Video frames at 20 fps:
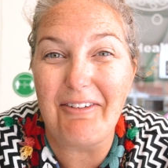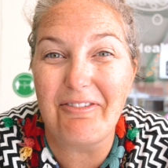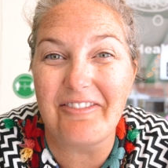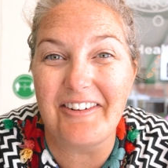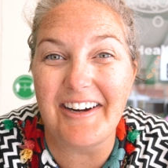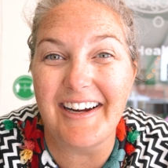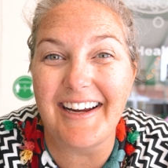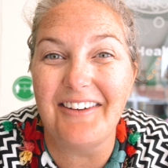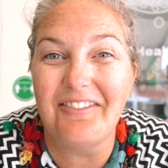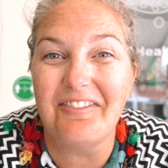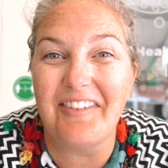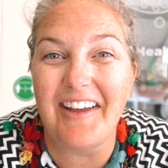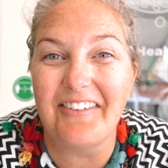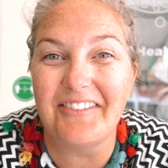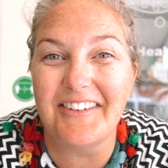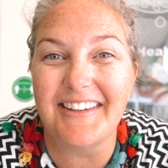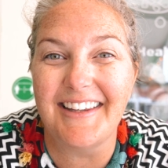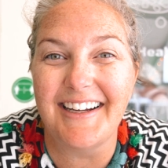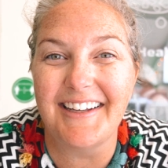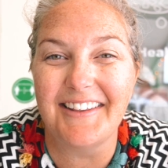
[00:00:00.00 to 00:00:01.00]
freaking
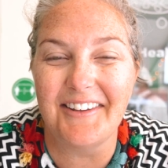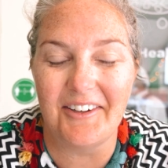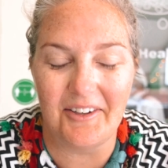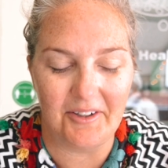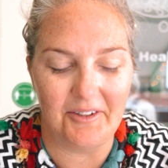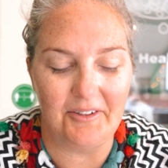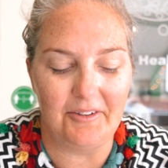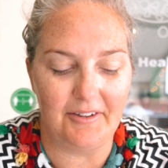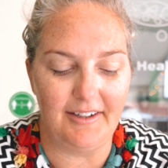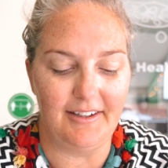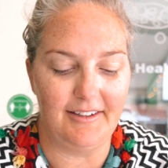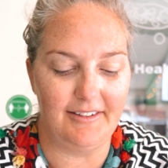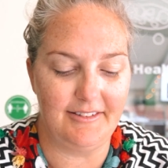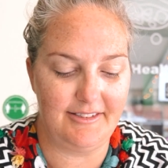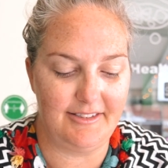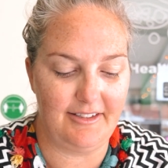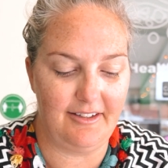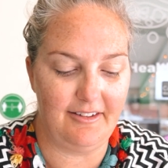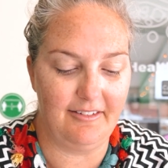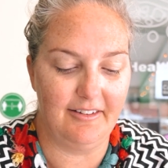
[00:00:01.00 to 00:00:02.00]
favorite thing in the whole world.
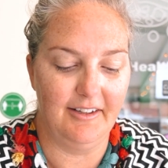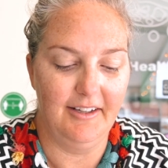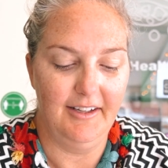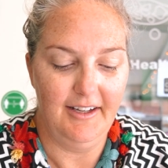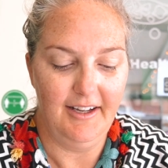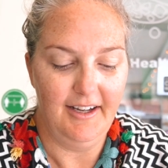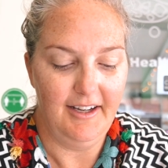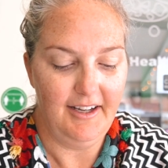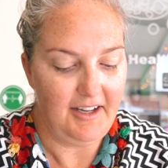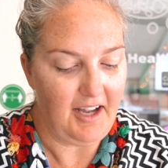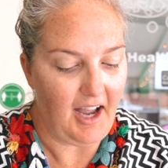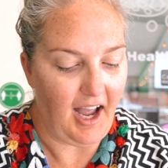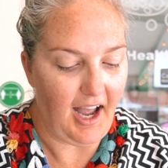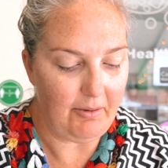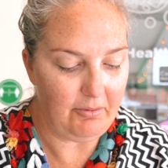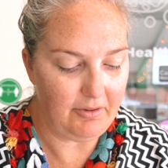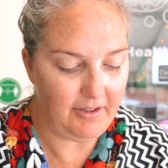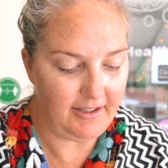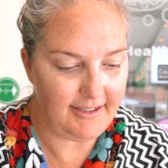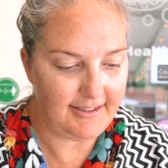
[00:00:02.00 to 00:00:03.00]
So
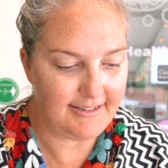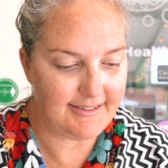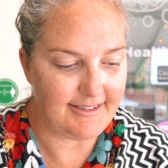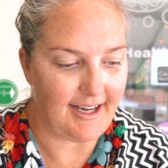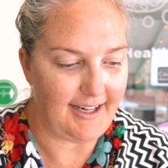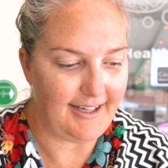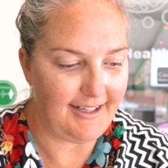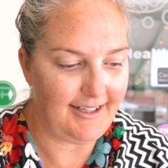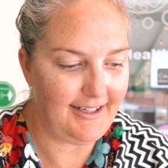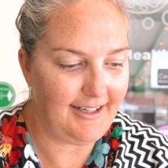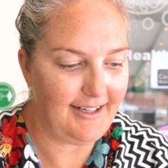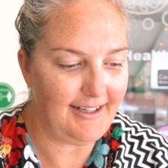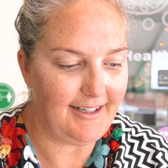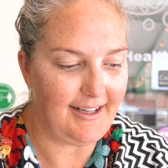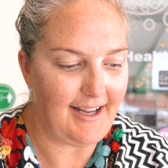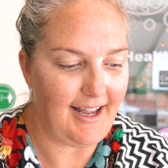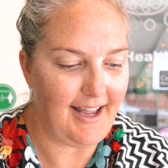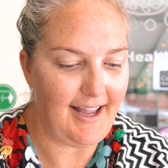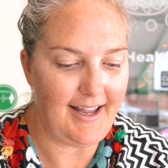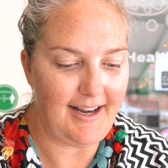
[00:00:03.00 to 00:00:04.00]
I'm really excited,
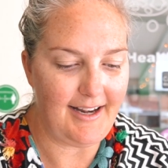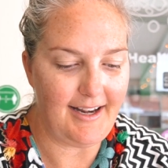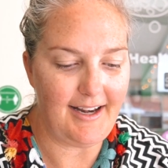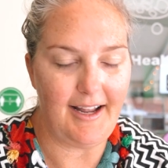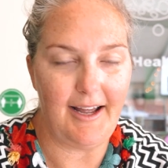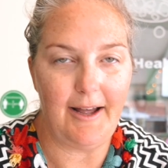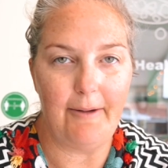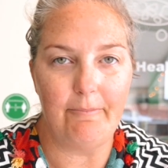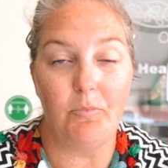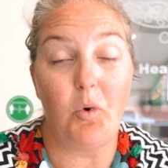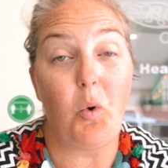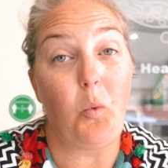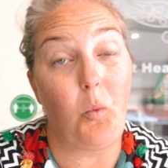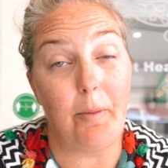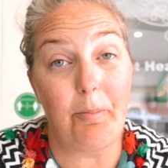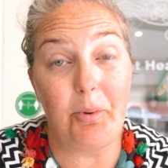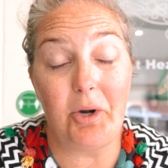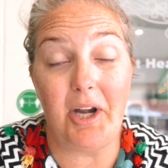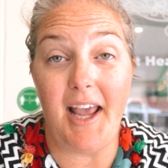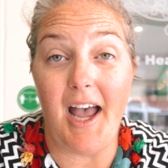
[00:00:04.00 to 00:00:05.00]
and
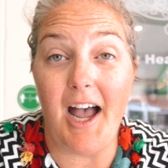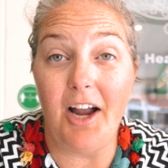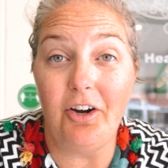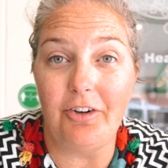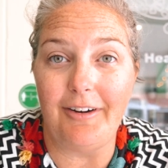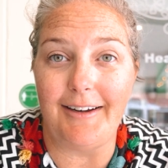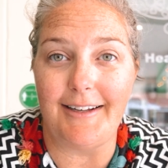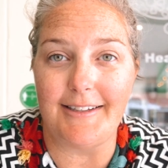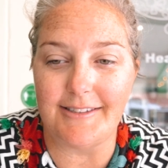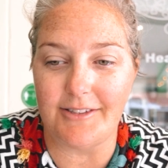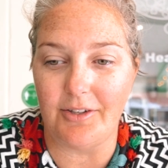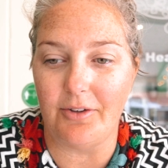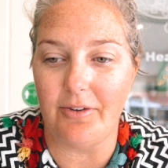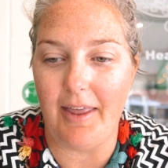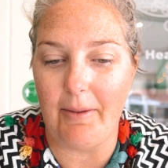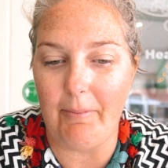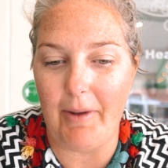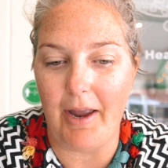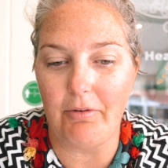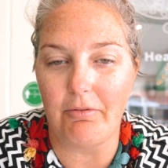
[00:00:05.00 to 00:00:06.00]
we're pretty hungry, so
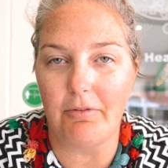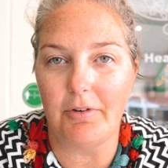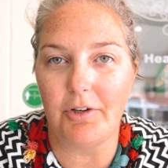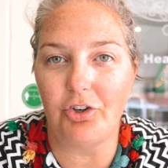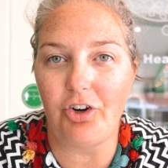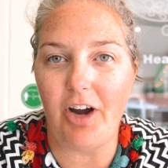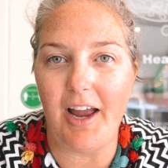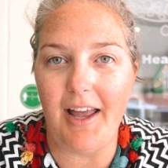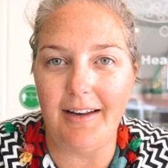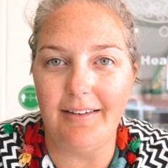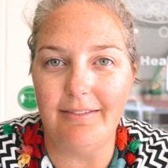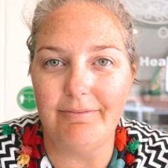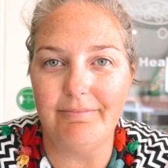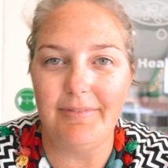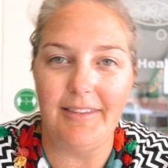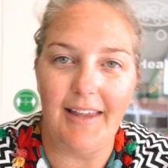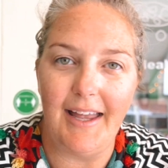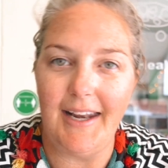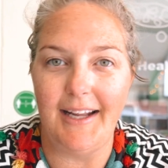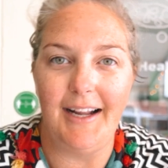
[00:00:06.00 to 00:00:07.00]
they might regret
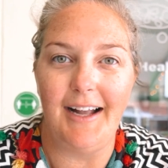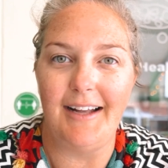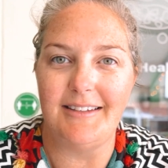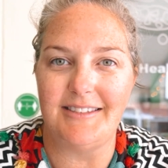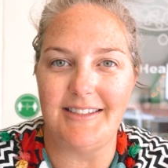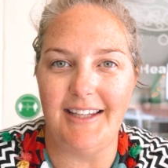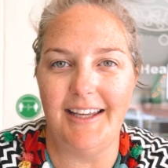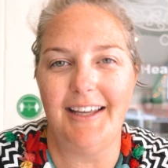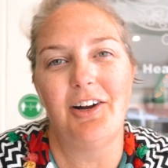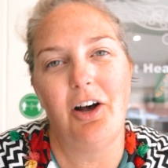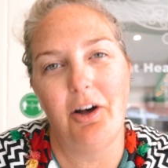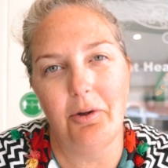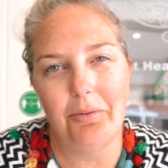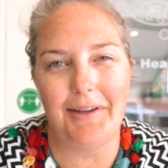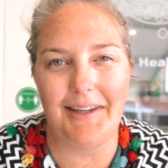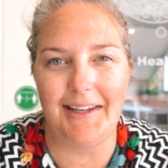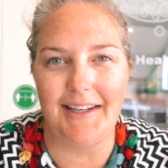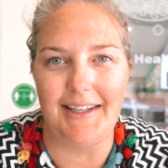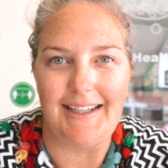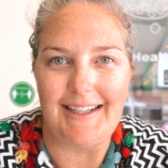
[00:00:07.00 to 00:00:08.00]
letting us eat all we
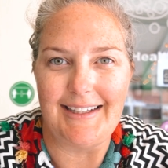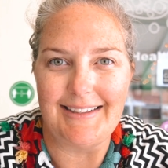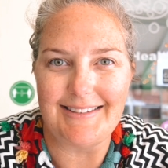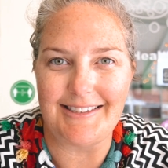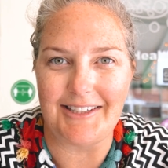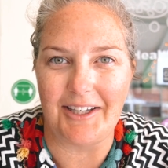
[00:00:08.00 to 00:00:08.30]
can eat.